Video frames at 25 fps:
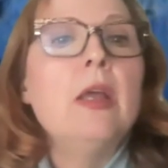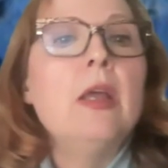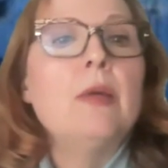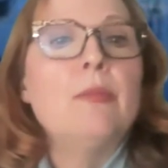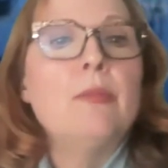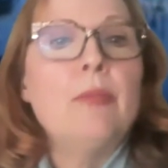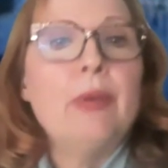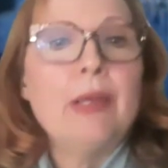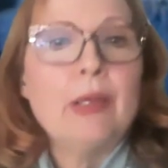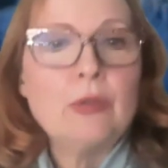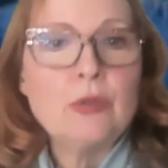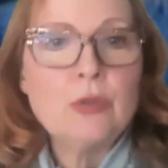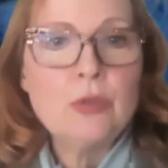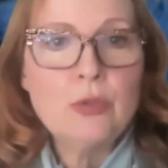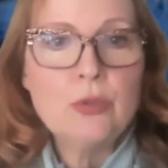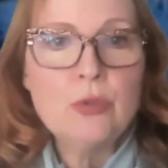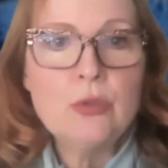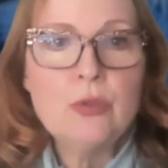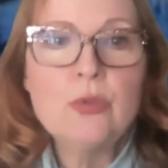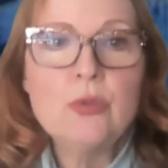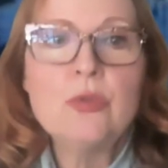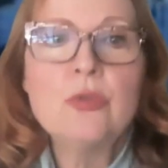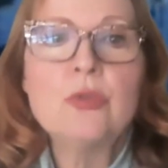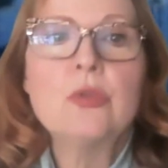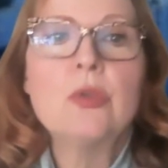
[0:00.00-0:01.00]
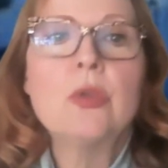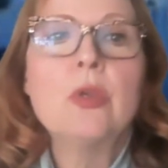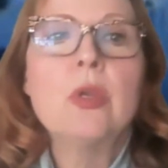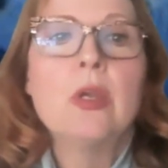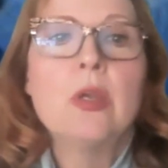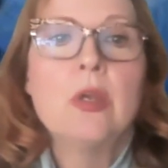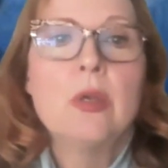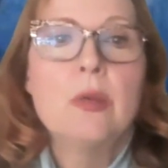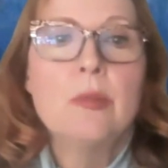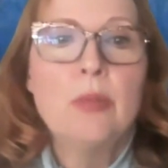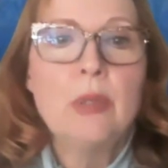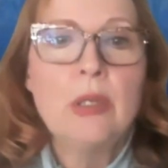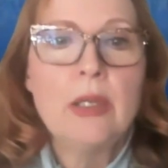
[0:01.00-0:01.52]
Betelgeuse,
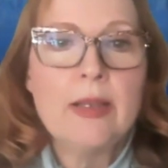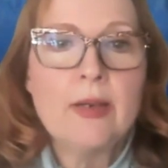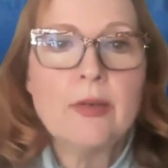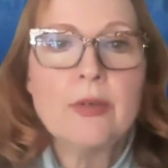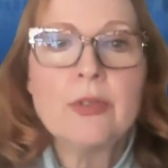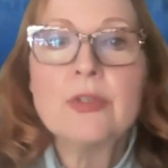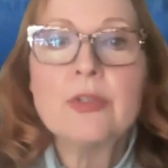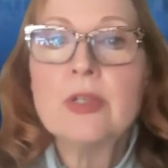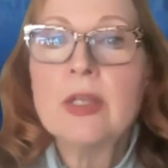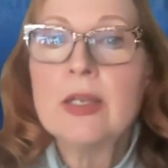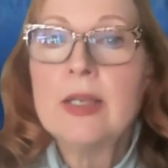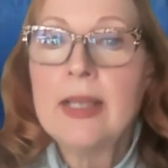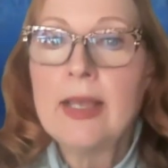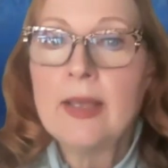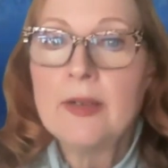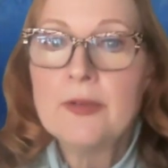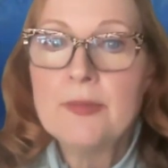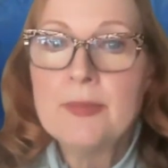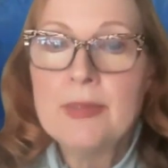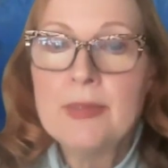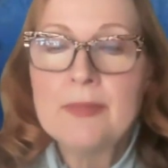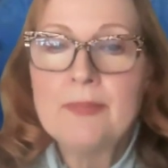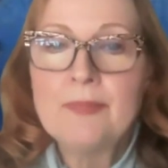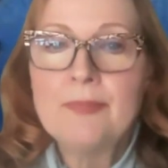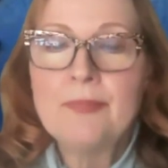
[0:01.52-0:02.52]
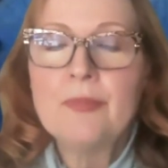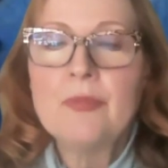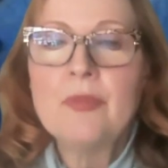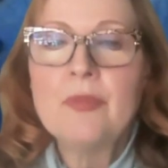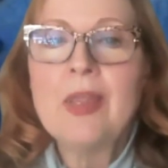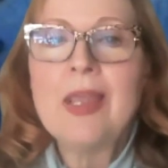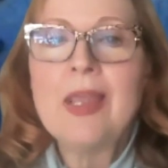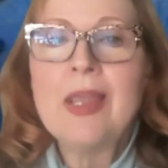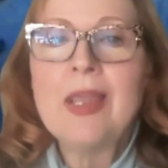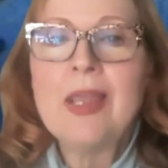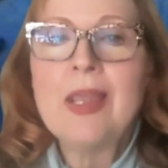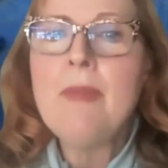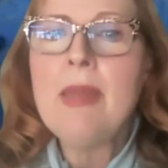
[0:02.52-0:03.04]
Polaris, and Edaman.
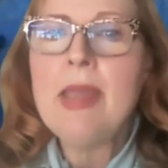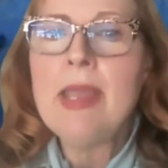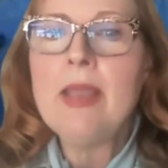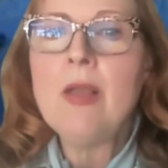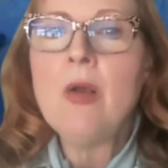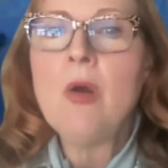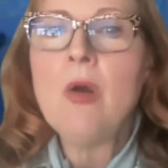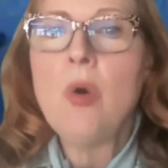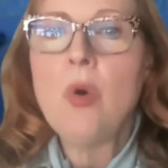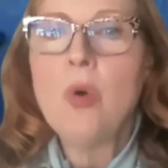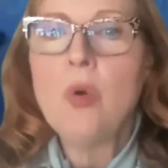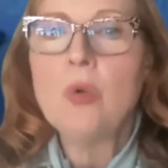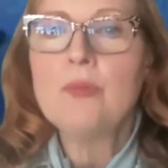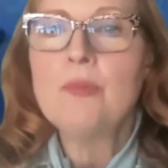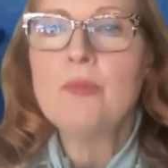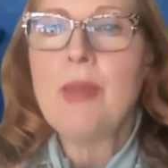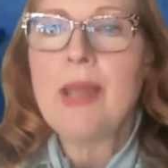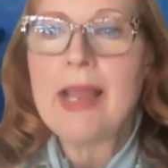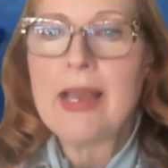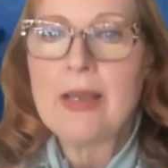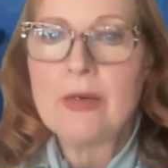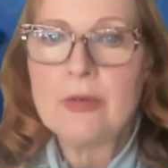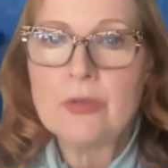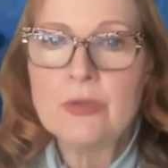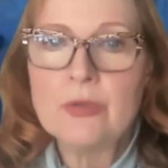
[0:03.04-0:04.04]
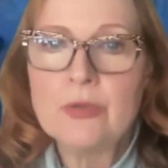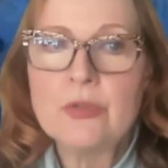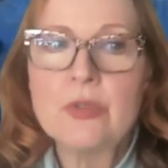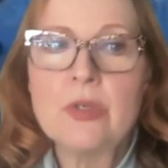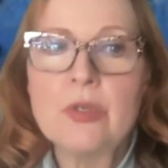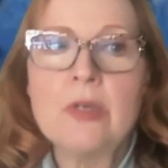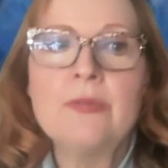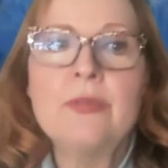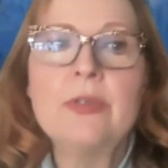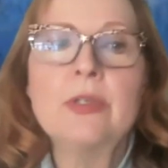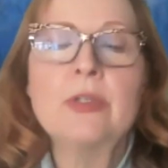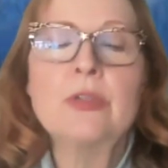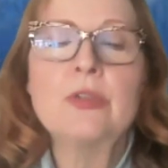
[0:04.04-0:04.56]
They may hold patterns
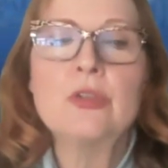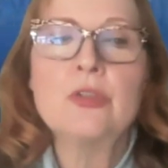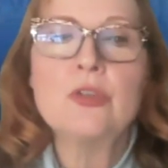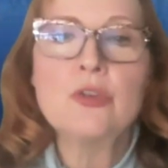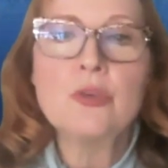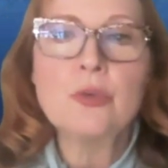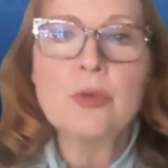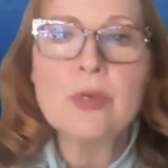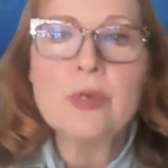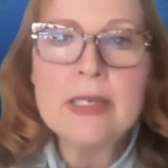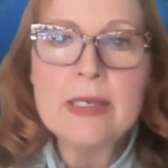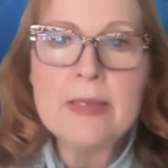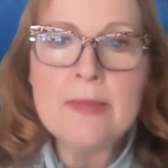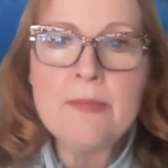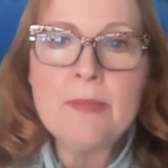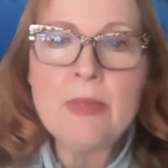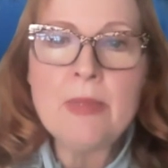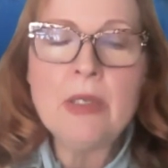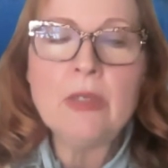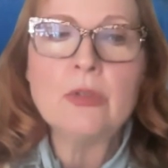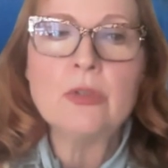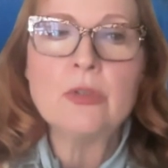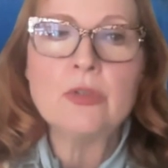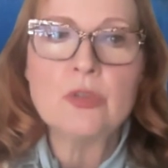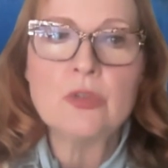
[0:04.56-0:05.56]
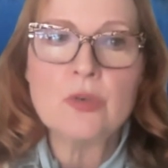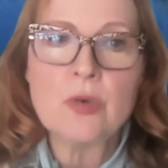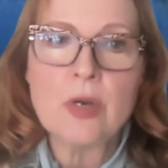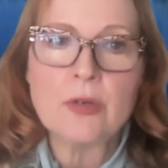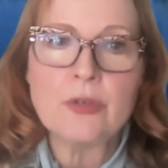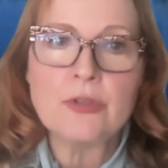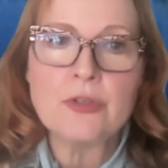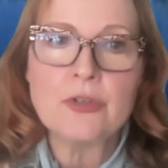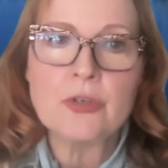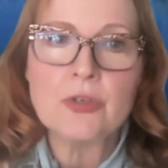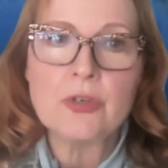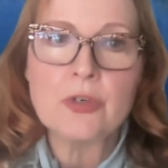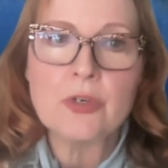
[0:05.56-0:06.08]
of extreme
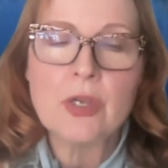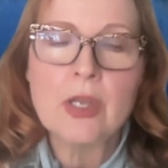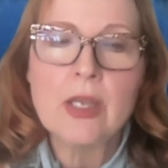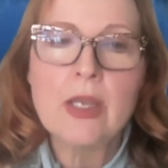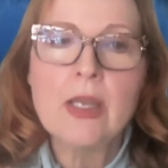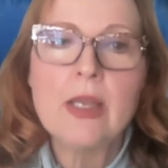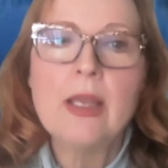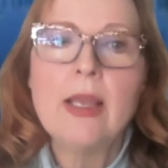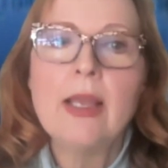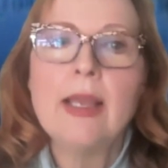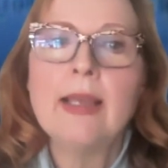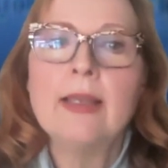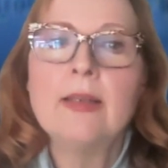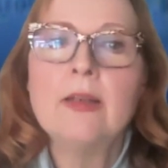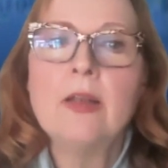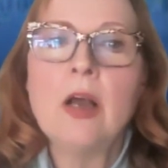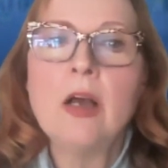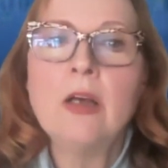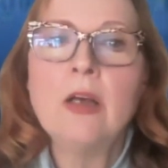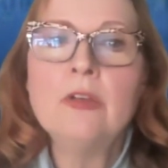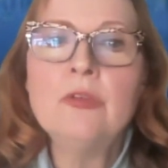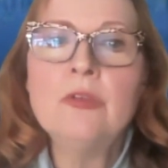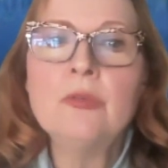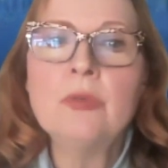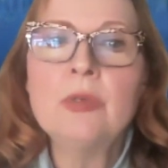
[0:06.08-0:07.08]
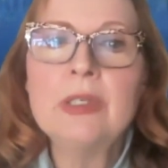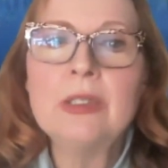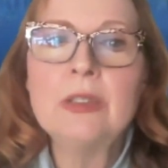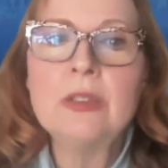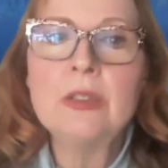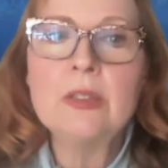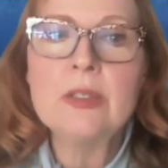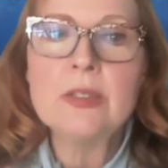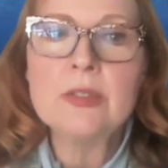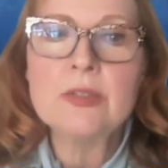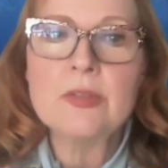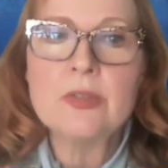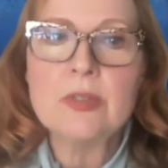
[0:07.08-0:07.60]
structure and
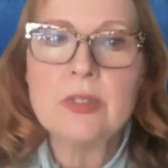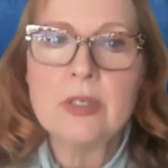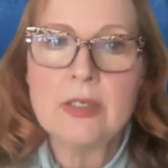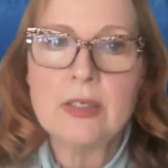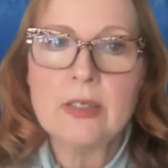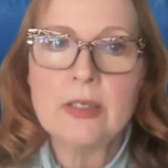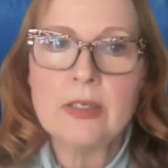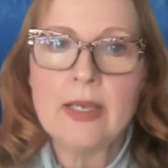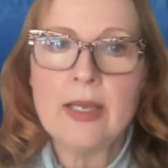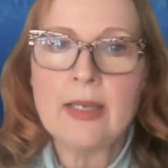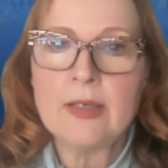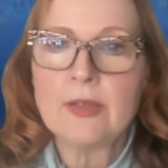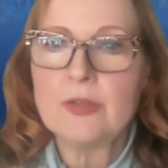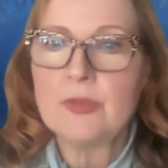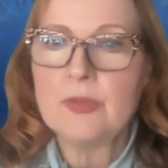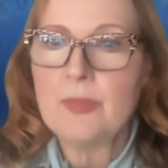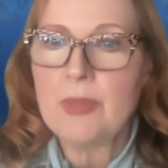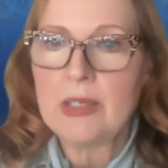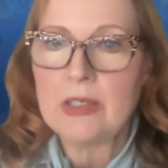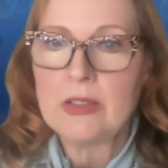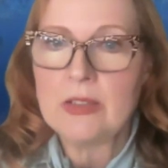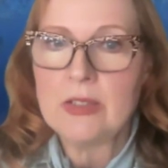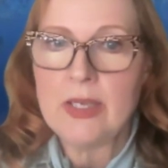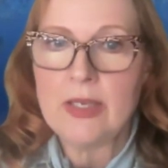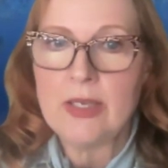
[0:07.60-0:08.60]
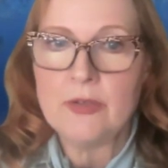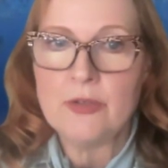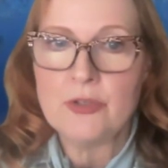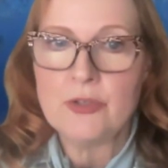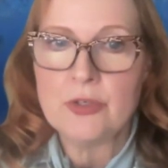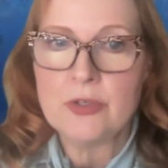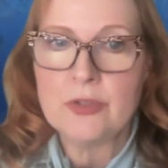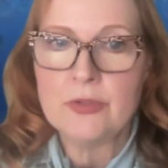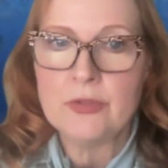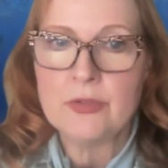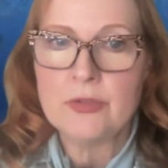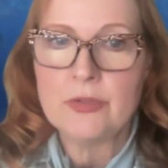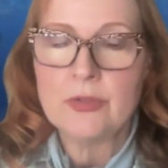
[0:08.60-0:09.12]
unrealistic
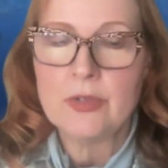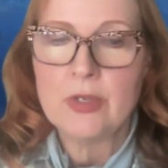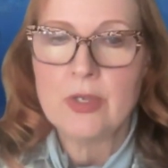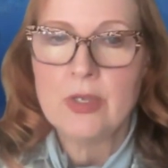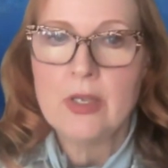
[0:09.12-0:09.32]
expectations.